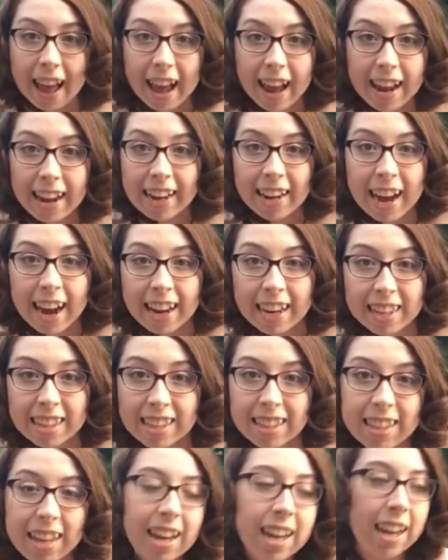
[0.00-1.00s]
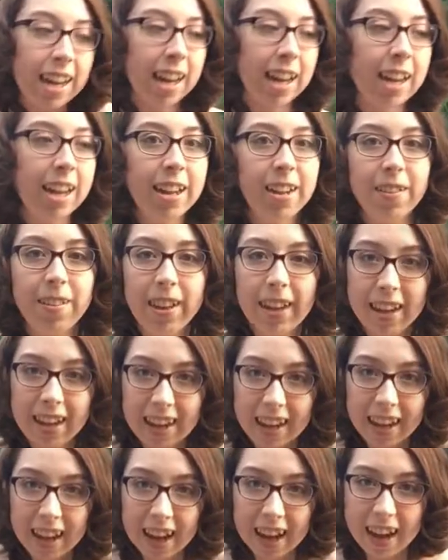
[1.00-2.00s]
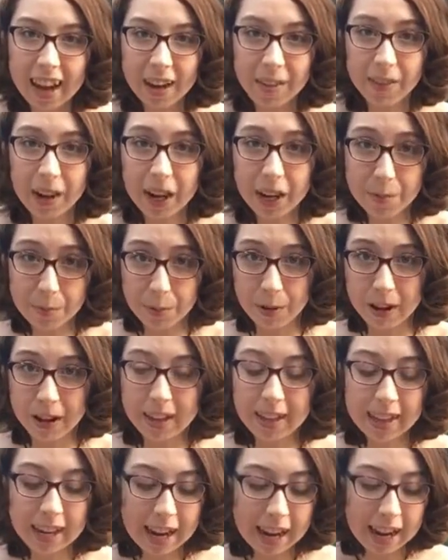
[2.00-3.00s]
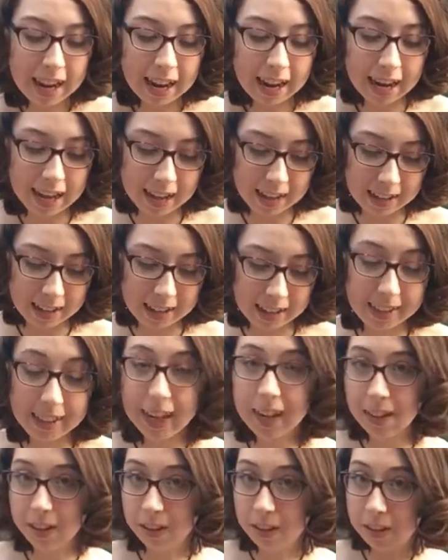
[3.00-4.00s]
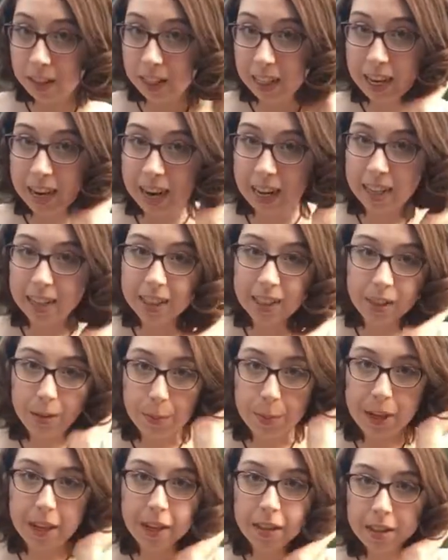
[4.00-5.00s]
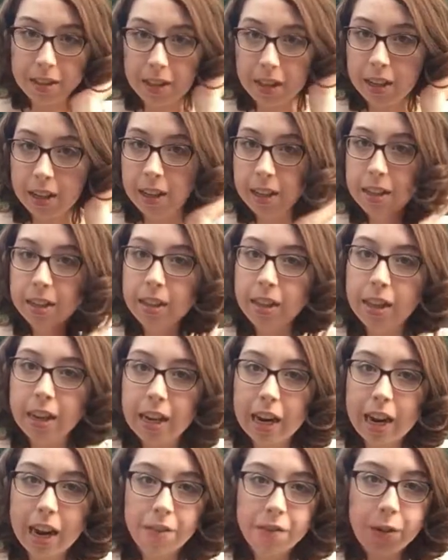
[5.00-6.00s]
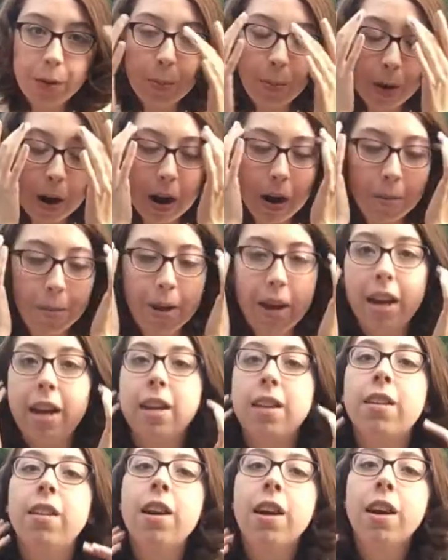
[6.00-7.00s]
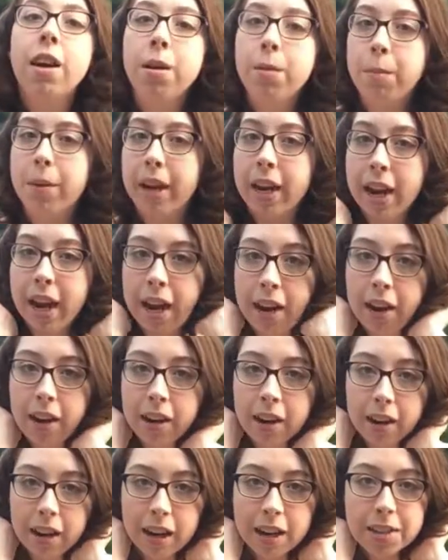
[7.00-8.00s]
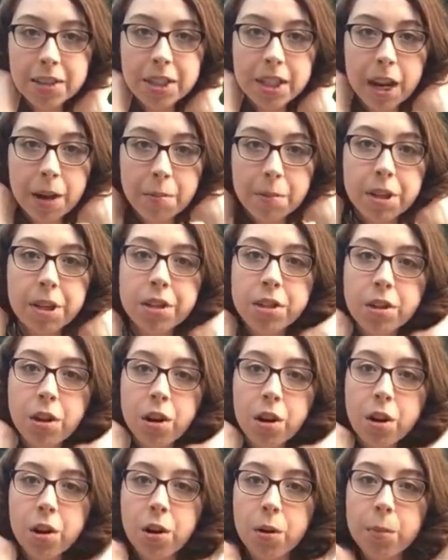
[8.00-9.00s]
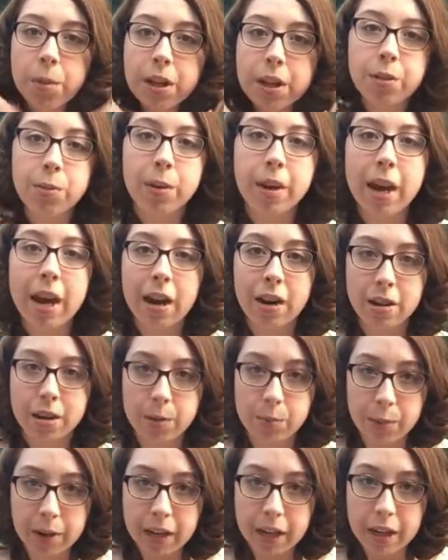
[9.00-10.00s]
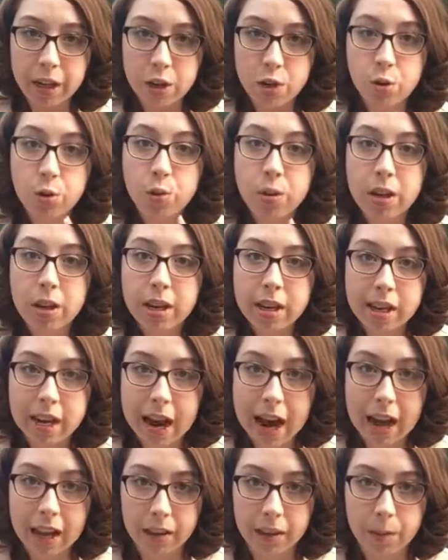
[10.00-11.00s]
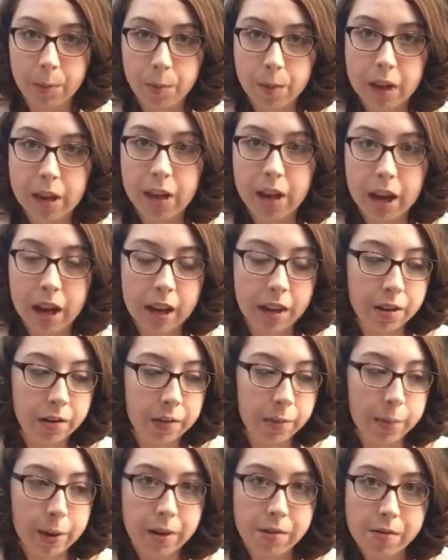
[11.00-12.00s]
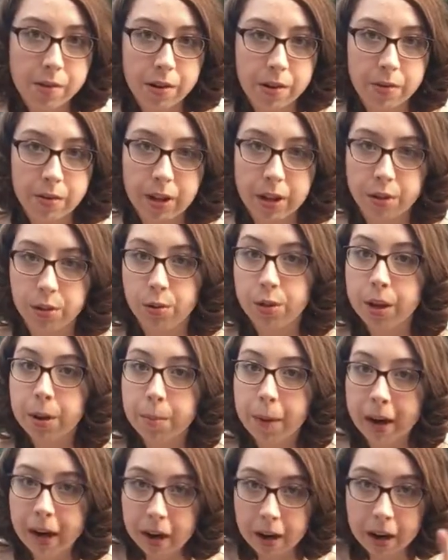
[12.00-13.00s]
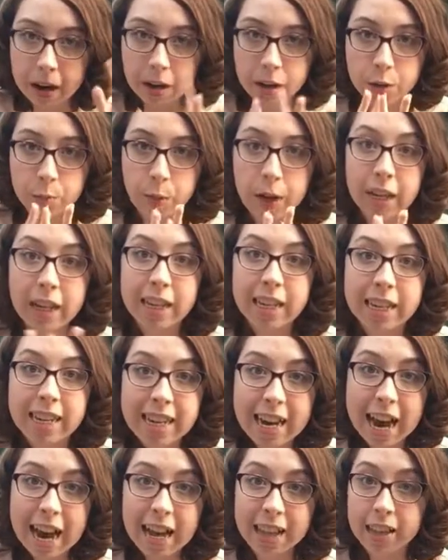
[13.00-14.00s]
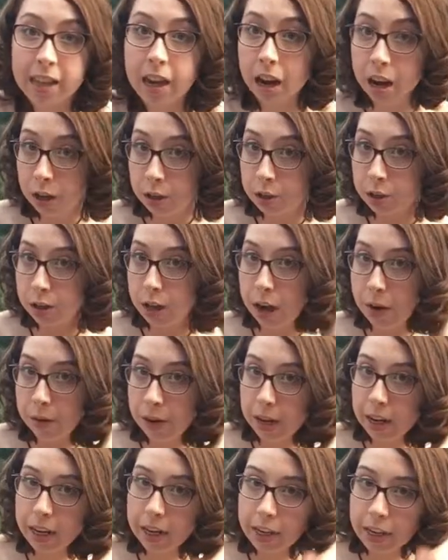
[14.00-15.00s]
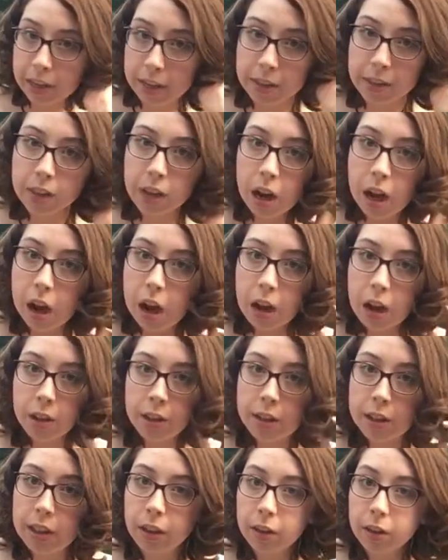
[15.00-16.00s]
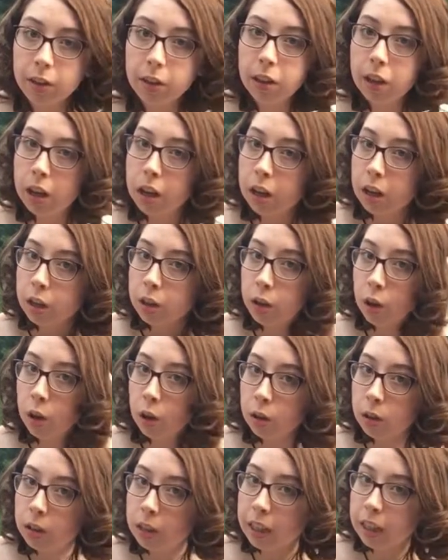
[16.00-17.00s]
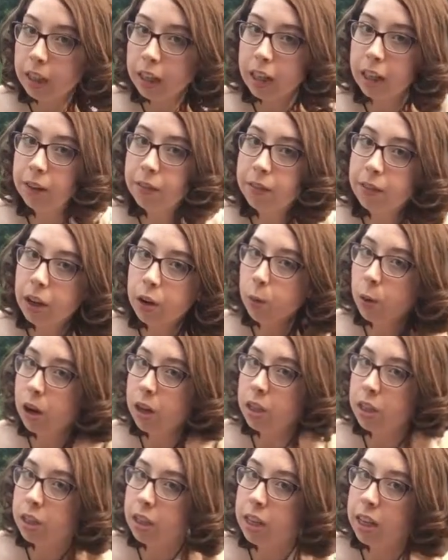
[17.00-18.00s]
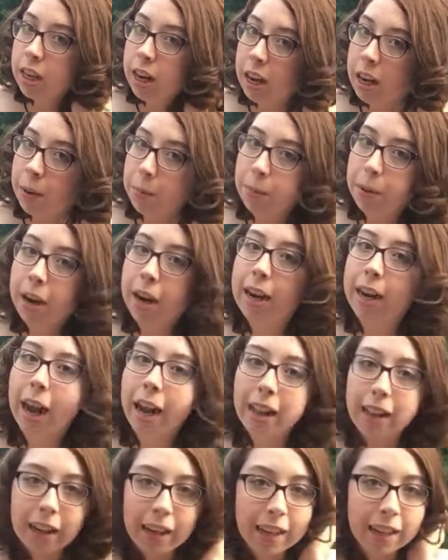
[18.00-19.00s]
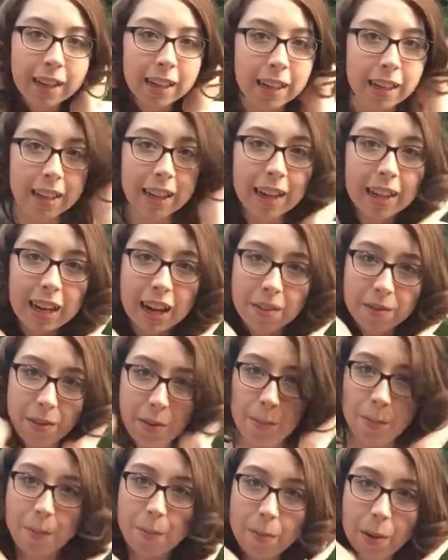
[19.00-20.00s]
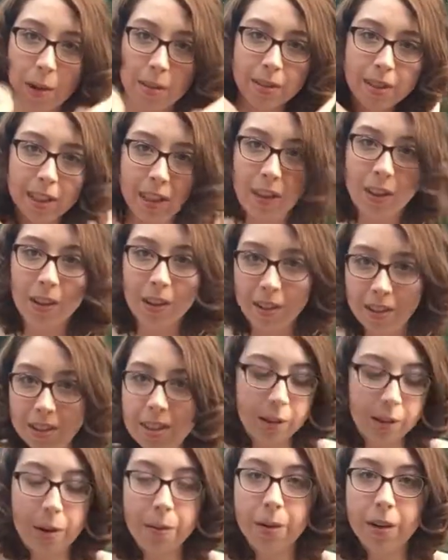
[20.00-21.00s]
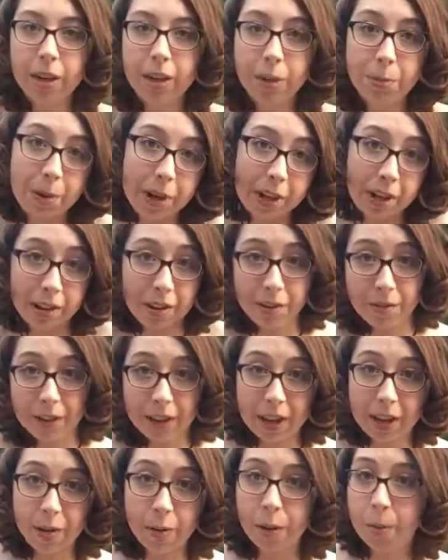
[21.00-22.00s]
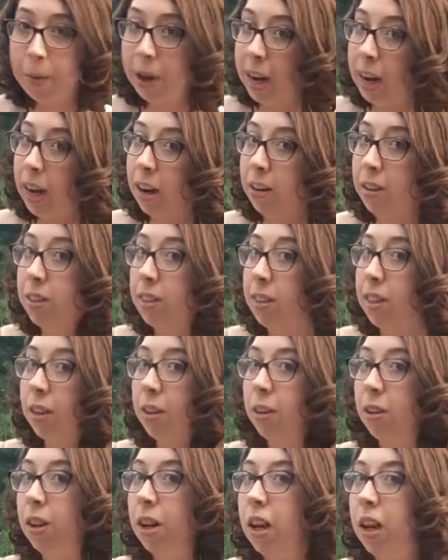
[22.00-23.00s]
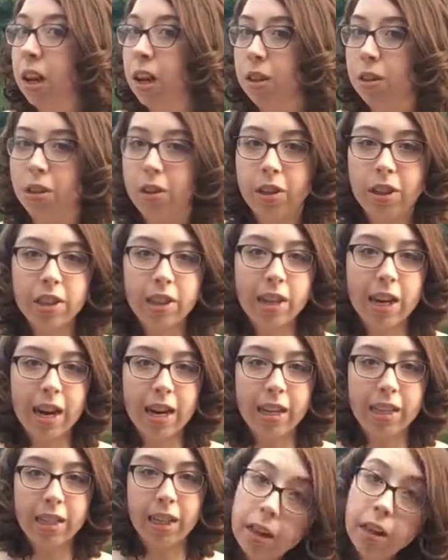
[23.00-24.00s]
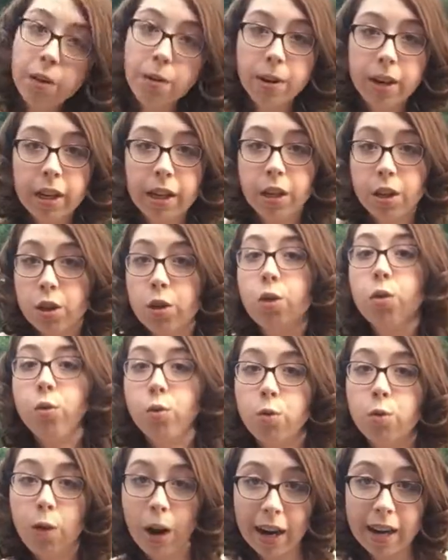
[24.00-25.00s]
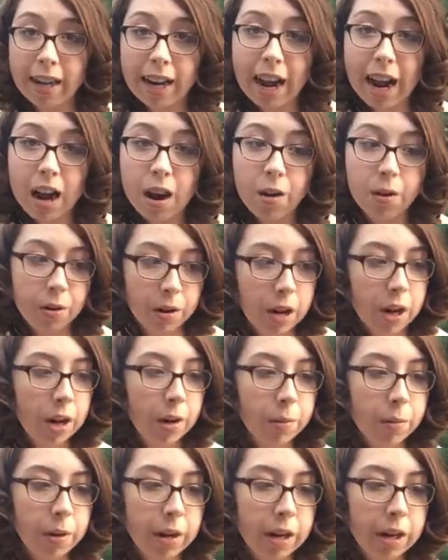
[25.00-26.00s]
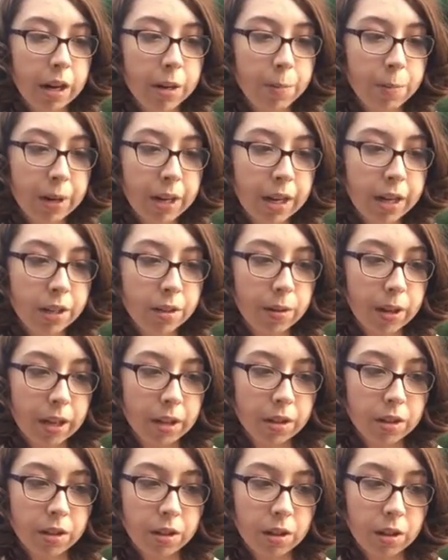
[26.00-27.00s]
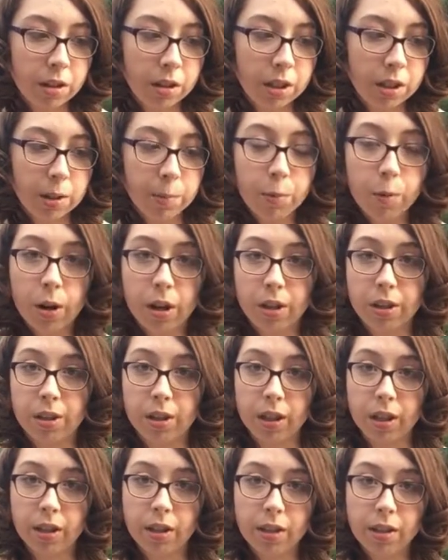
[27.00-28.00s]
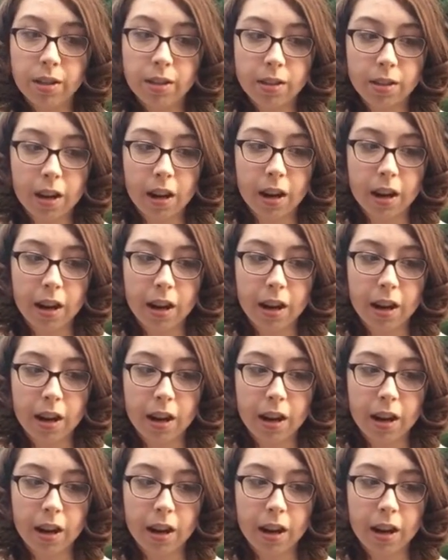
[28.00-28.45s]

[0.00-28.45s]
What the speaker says: Hey guys, I'm kind of bored and I look really nice because it is the day after prom and my hair has kept its curl because we hairsprayed it to death. Me and my friend Rachel, who did my hair, hairsprayed it to death. So now it is still curly and I've got to wash it tonight, but I like it. I like having bouncy curls, so I wanted to make another video while my hair still looks nice. I thought what I could do right now would be to answer some questions.